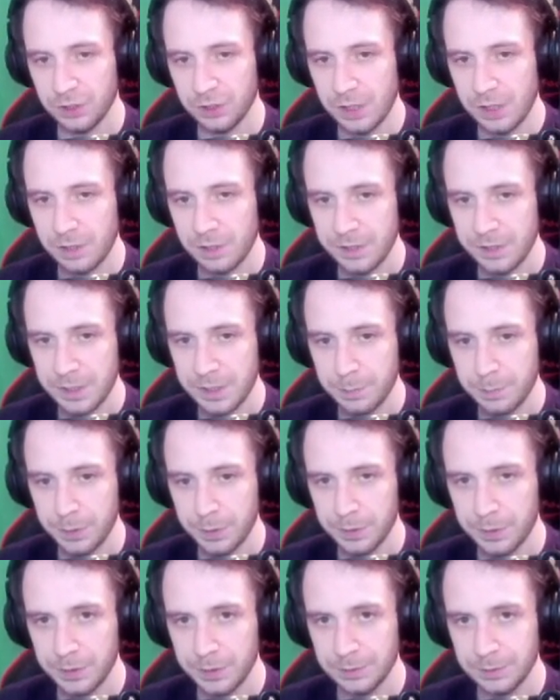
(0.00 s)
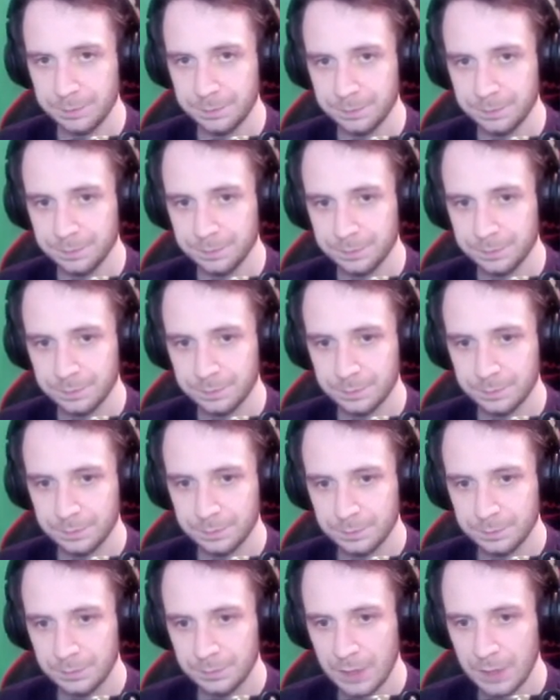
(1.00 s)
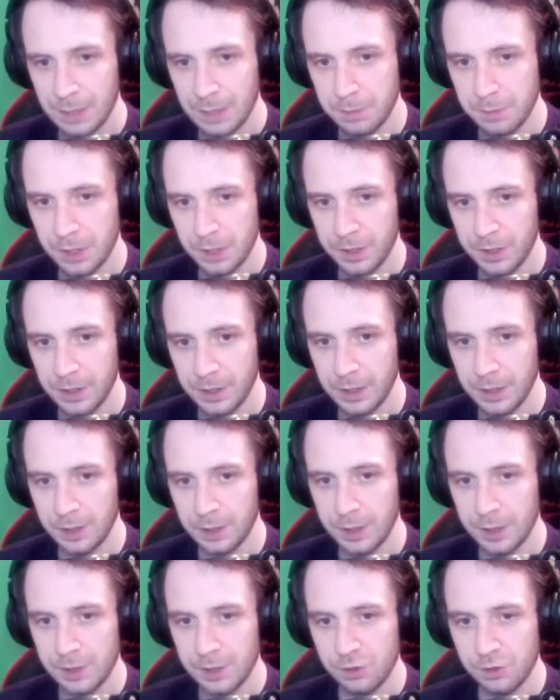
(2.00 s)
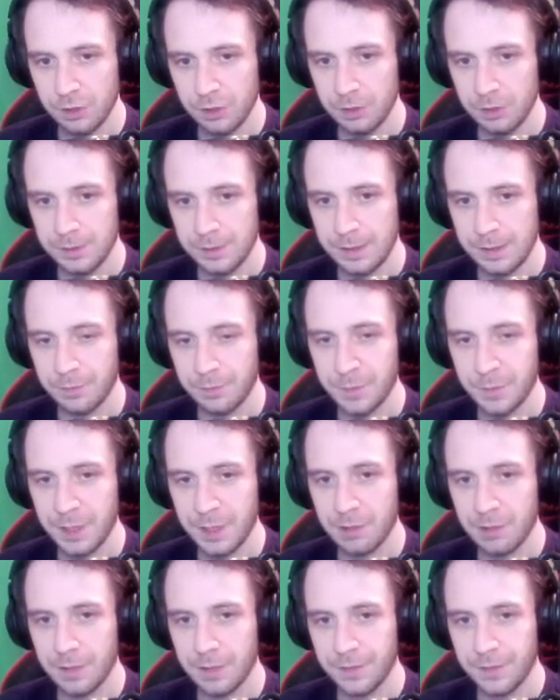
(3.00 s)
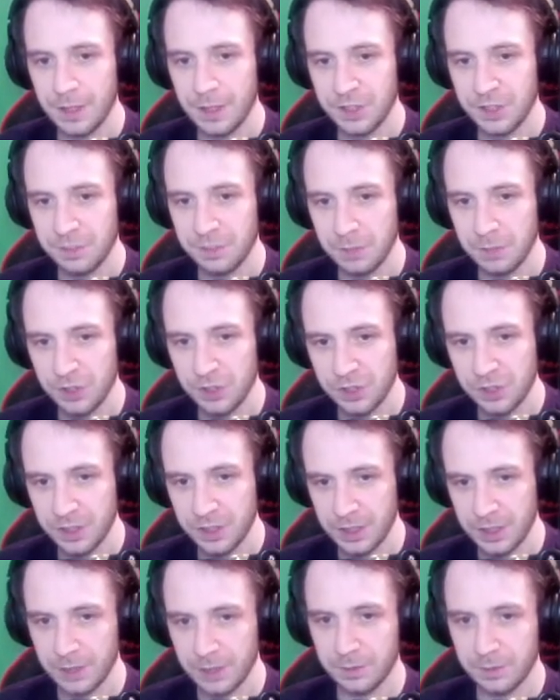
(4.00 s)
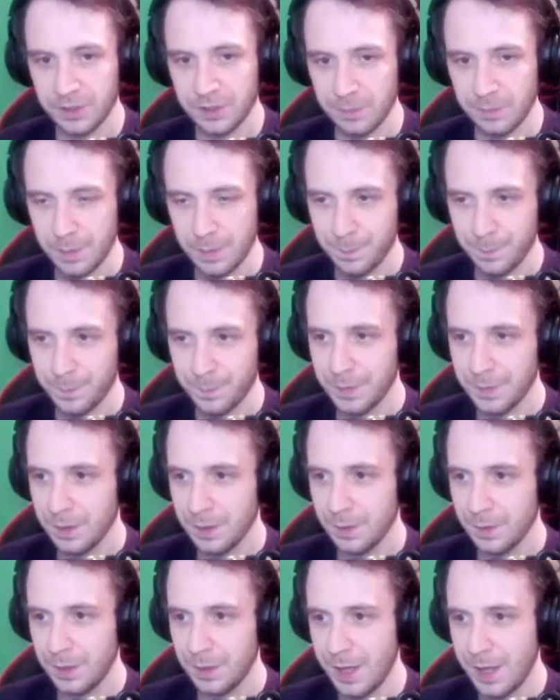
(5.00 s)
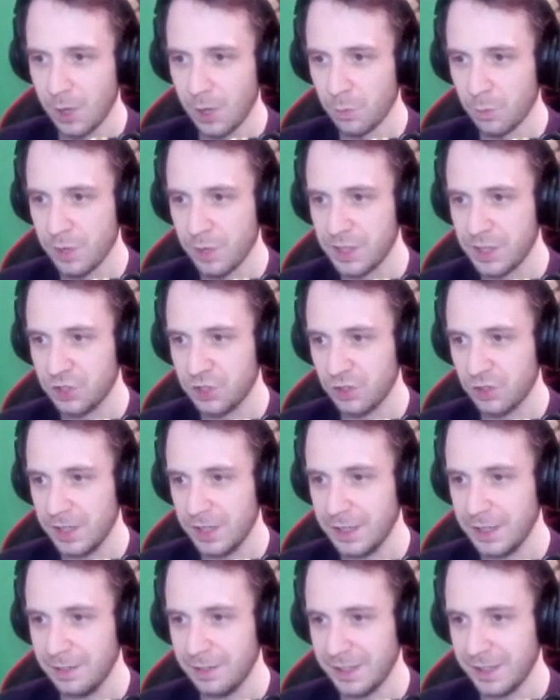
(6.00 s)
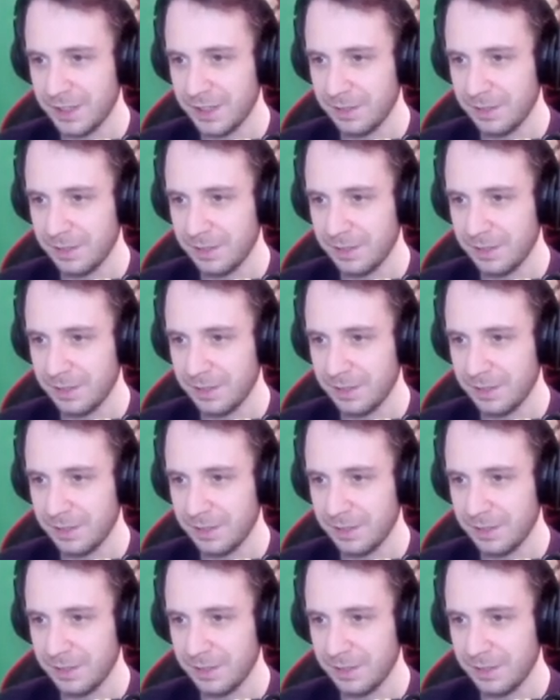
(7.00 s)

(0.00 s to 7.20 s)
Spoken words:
this portal. And we're going to, in true Devil May Cry fashion, we're just going to Helm Break straight down into it.